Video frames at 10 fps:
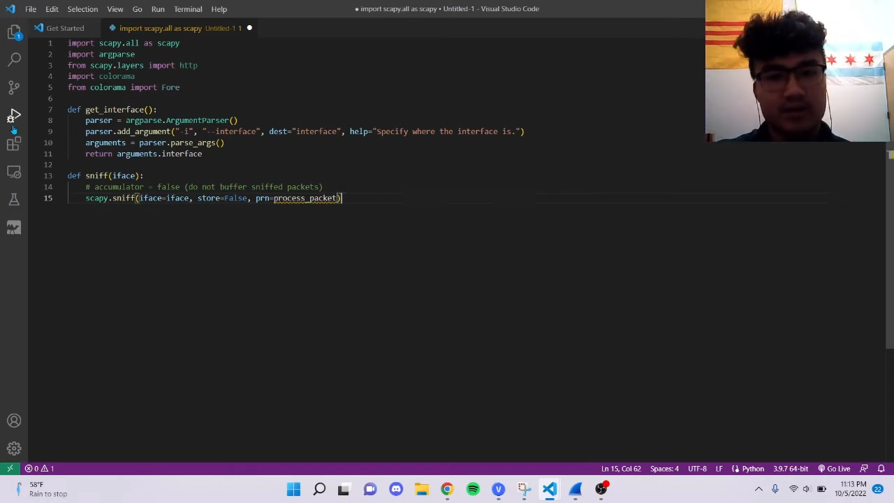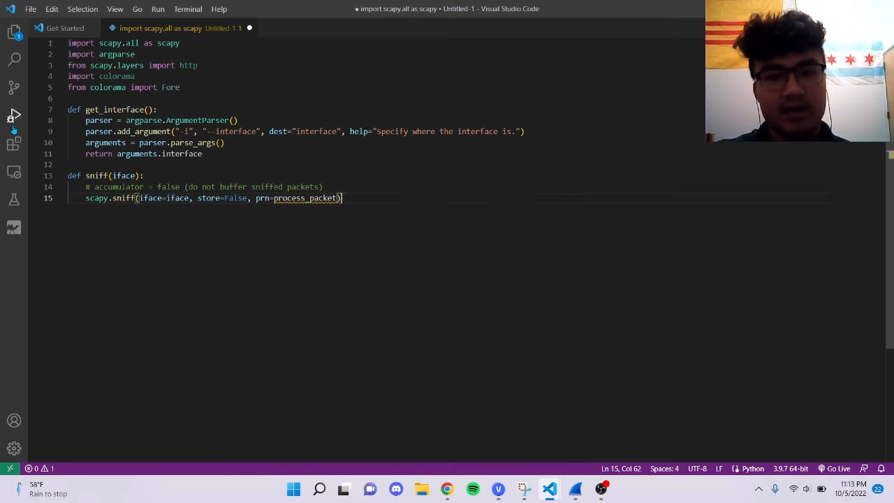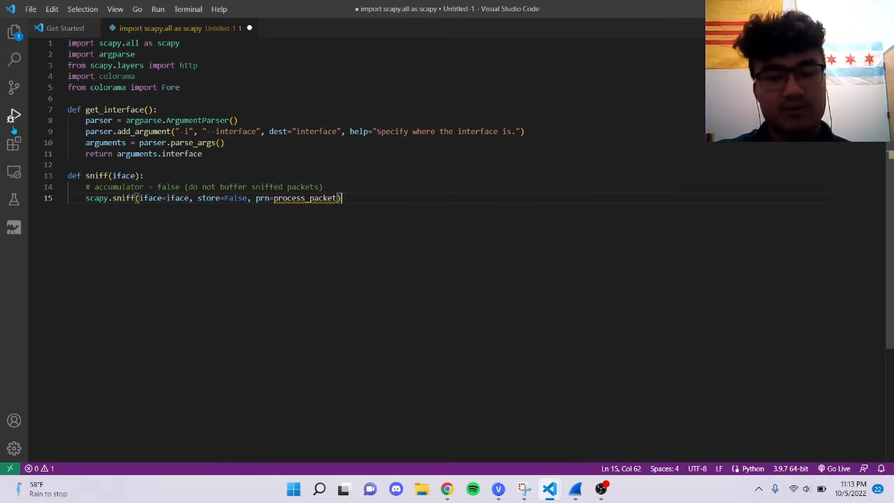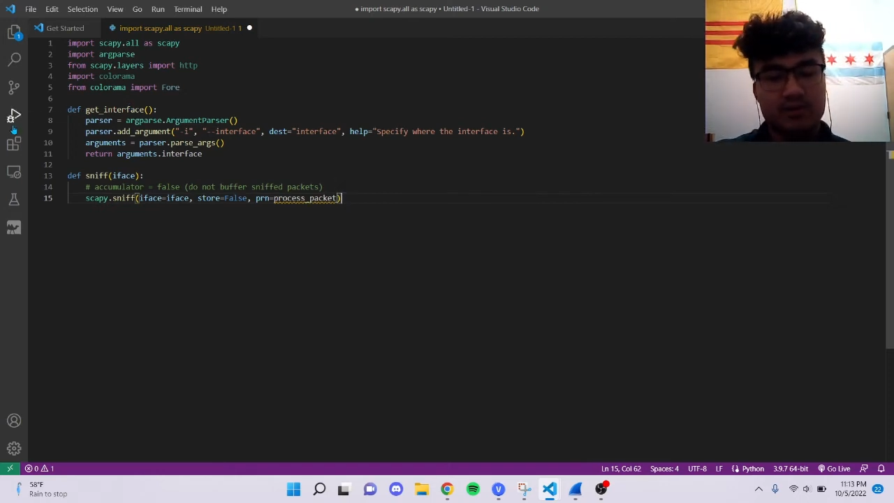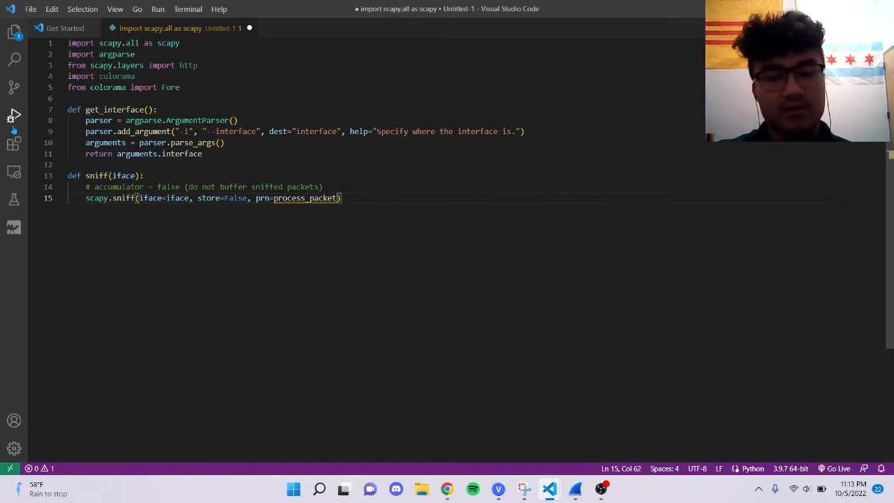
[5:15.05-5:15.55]

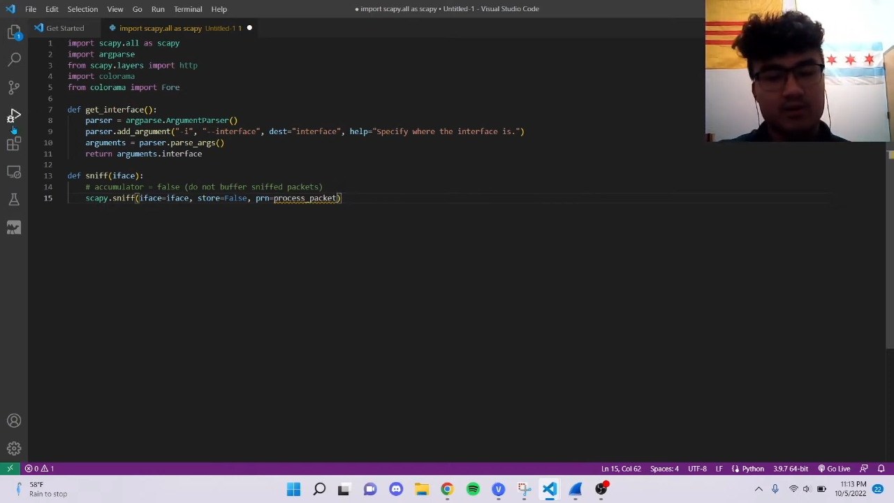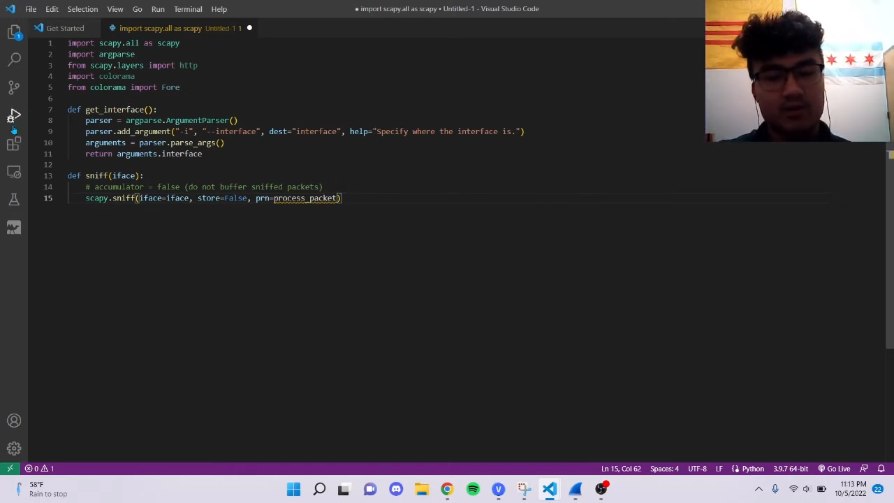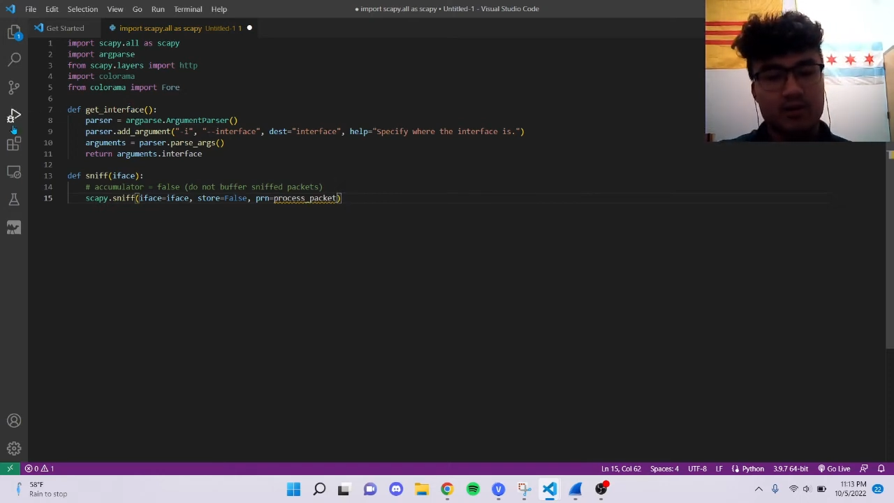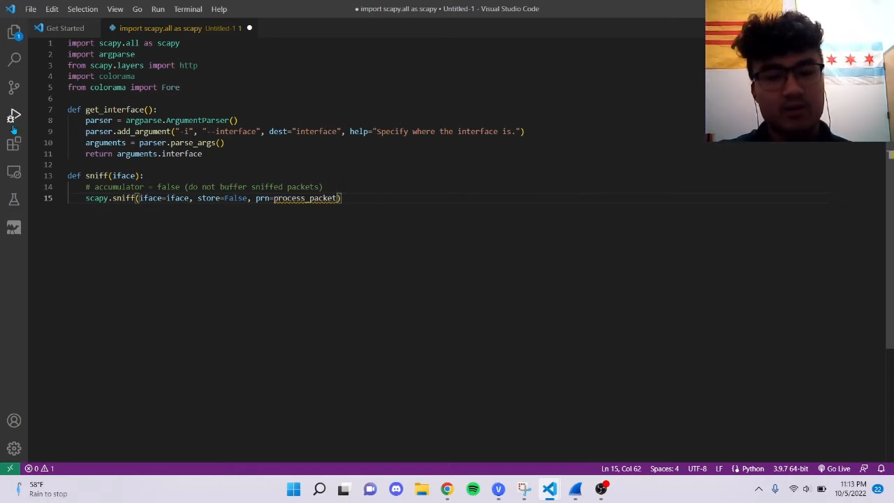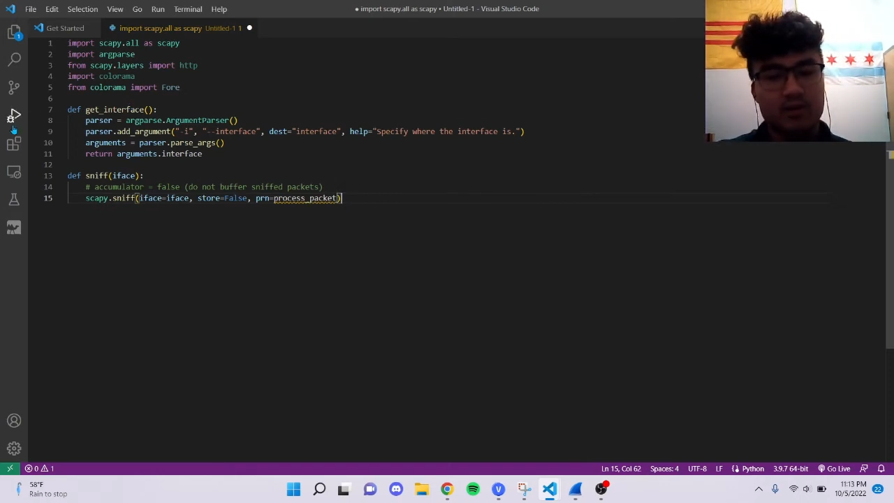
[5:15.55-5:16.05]
captured.
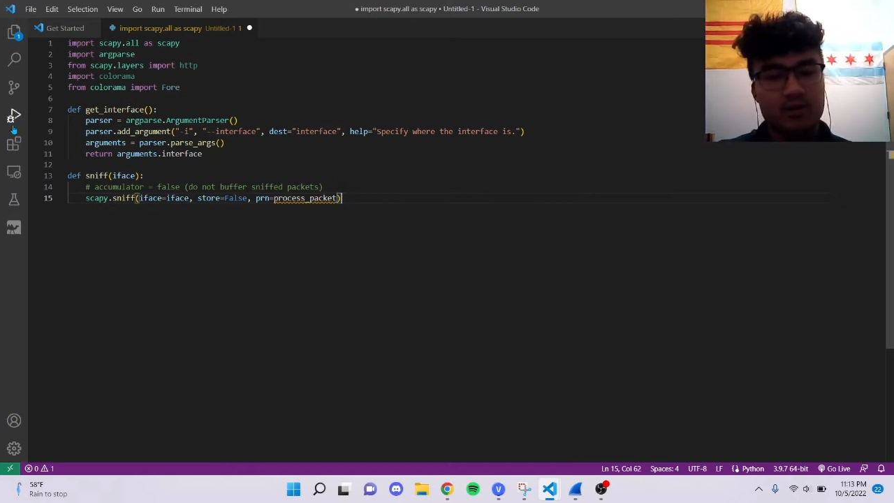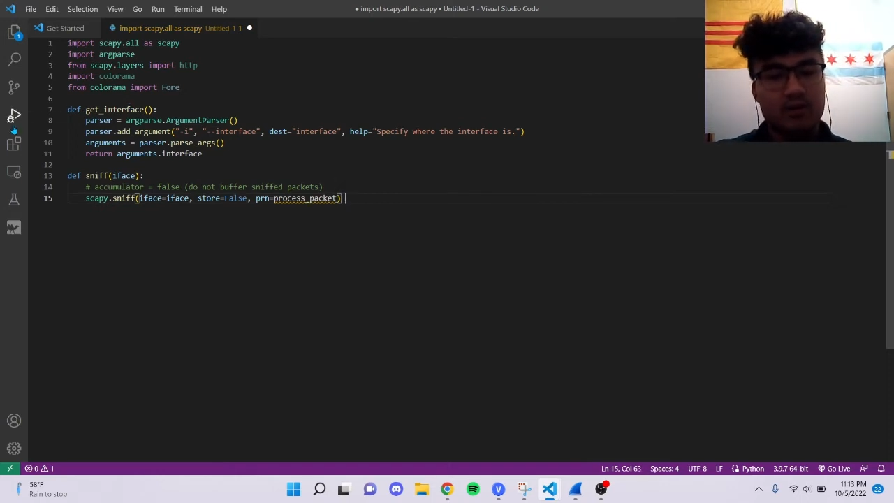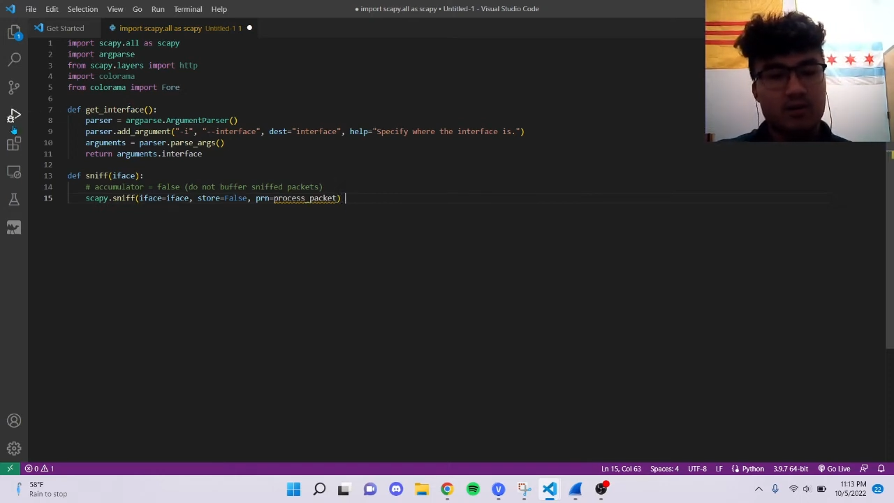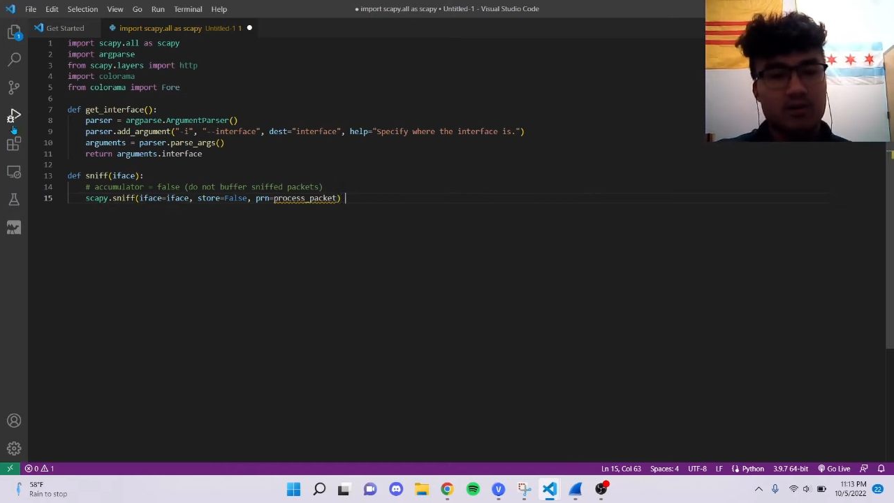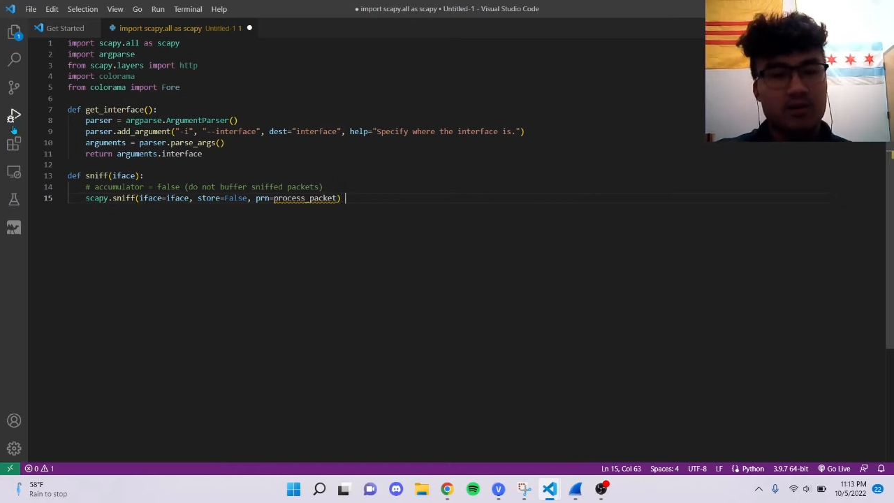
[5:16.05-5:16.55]

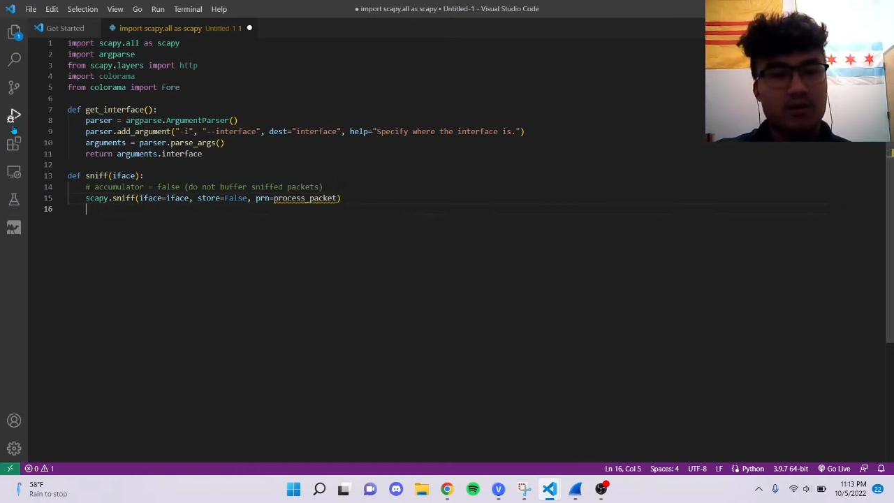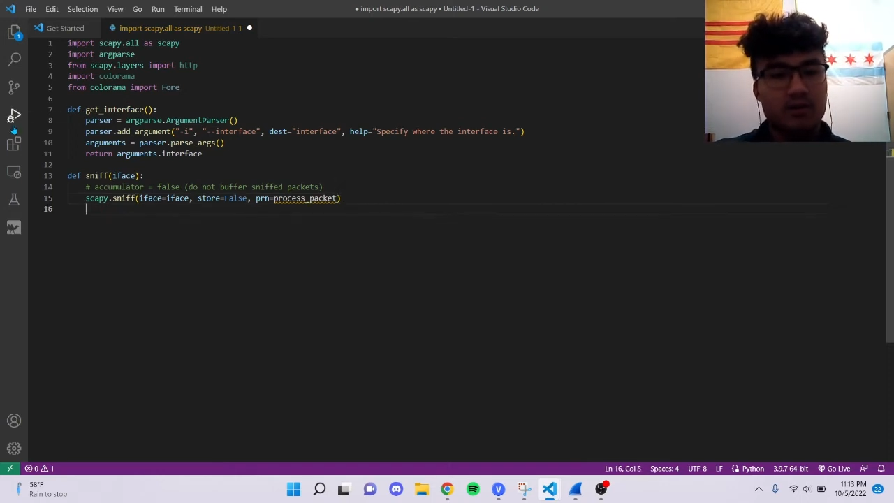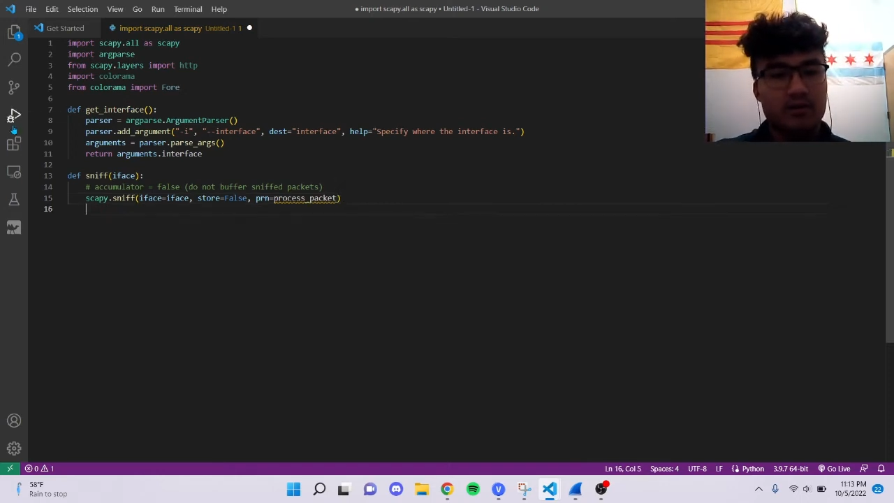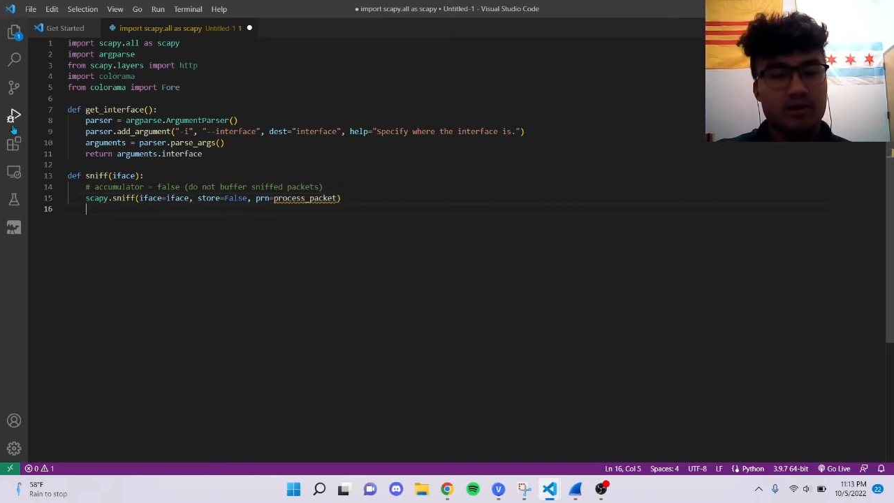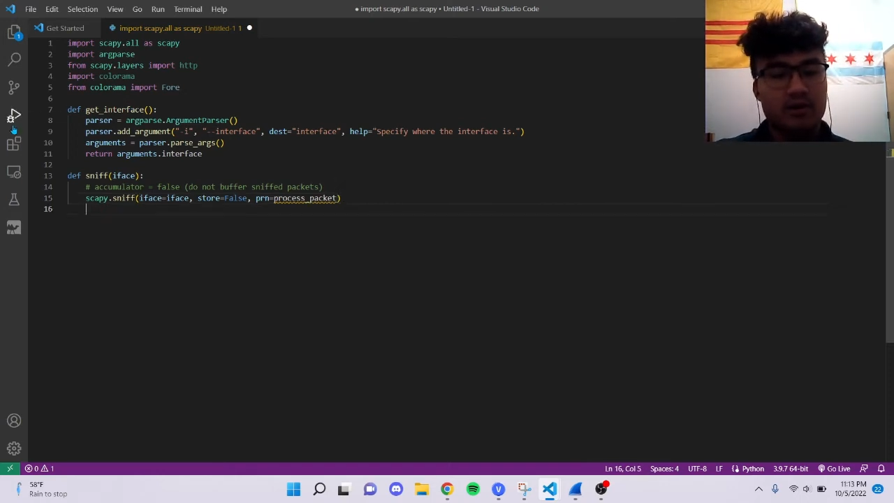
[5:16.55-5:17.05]

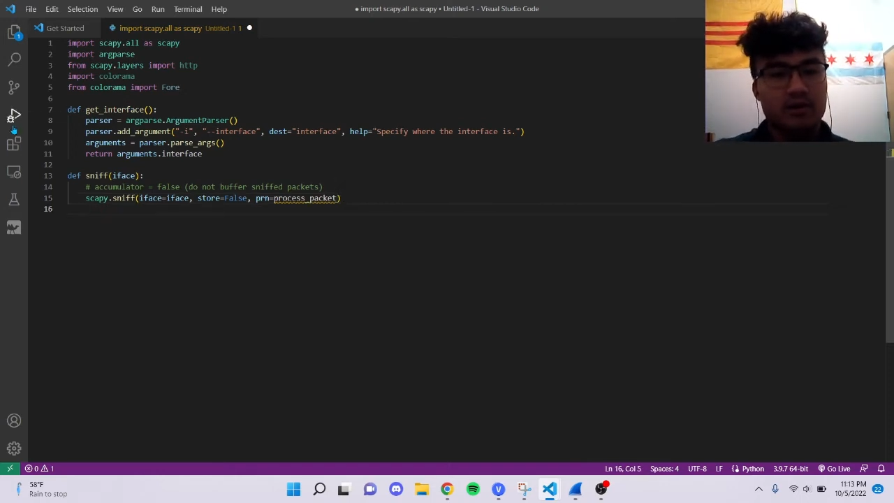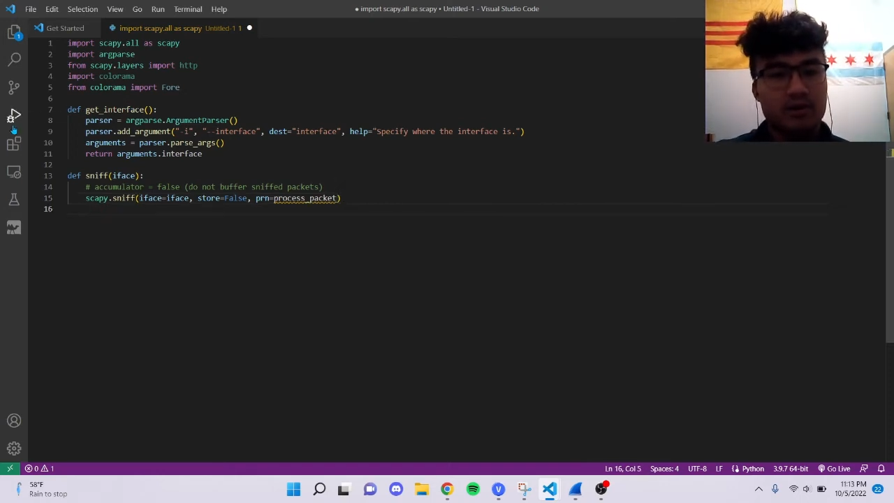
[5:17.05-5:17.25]
You got